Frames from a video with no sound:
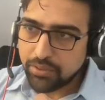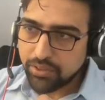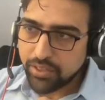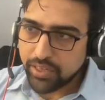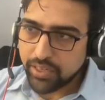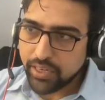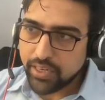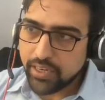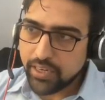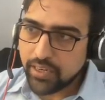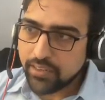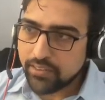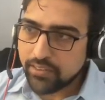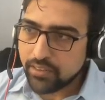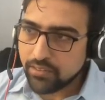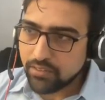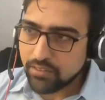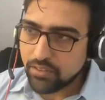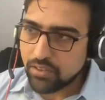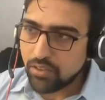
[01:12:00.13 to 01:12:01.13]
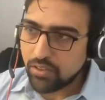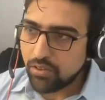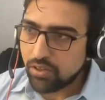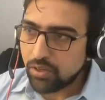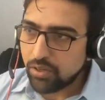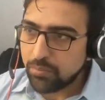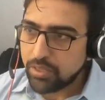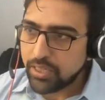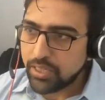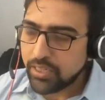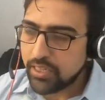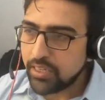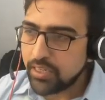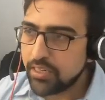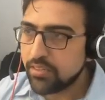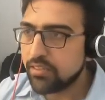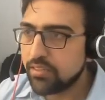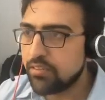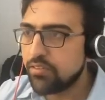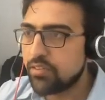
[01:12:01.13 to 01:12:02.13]
is created in ServiceNow or updated
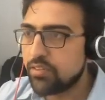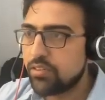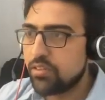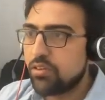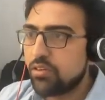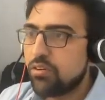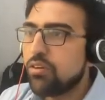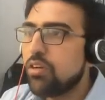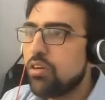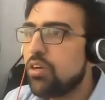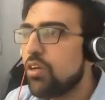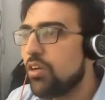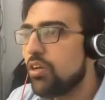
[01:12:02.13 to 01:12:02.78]
in ServiceNow,